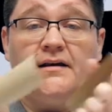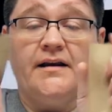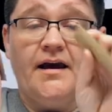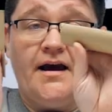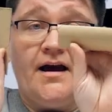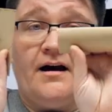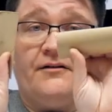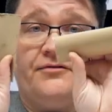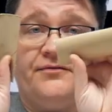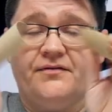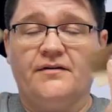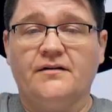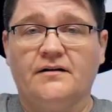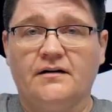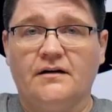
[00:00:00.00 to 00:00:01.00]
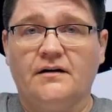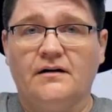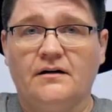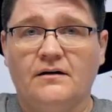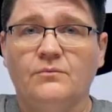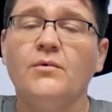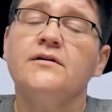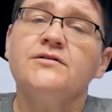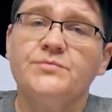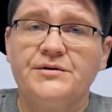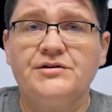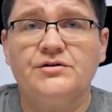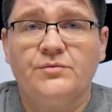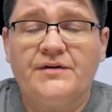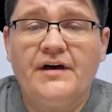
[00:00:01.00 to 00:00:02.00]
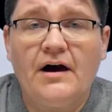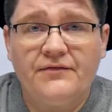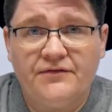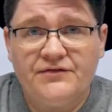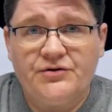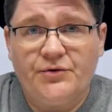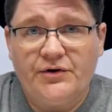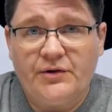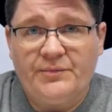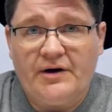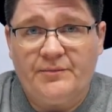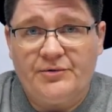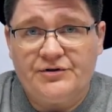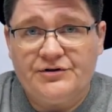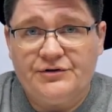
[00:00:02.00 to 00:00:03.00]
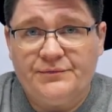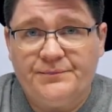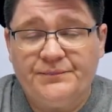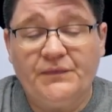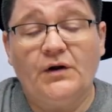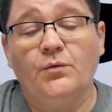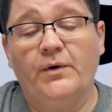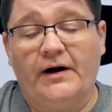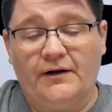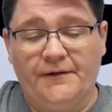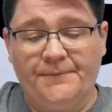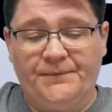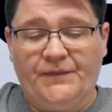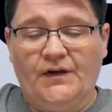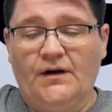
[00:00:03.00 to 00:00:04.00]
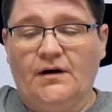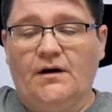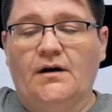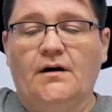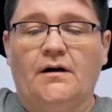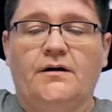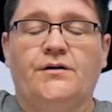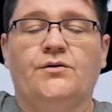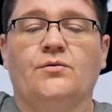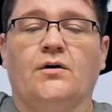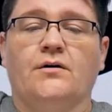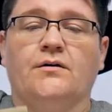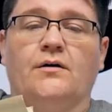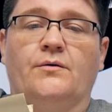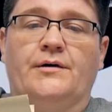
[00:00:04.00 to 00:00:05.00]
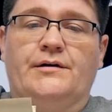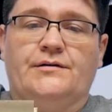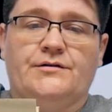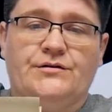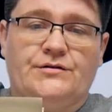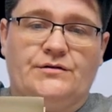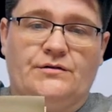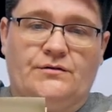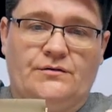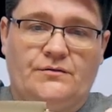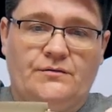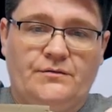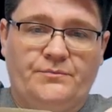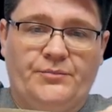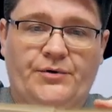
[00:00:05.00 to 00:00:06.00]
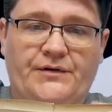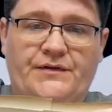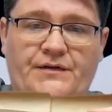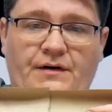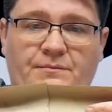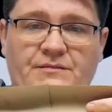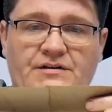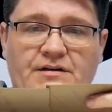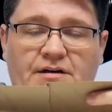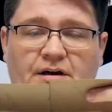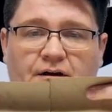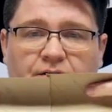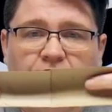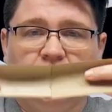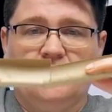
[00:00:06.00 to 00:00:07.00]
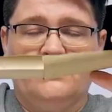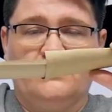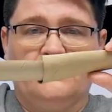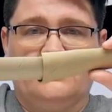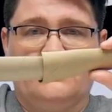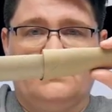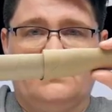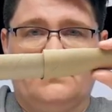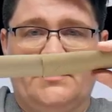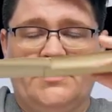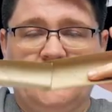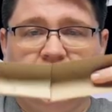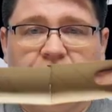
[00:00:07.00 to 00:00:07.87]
in half. What do we do with half of a toilet paper tube? Well, you are going to put them together like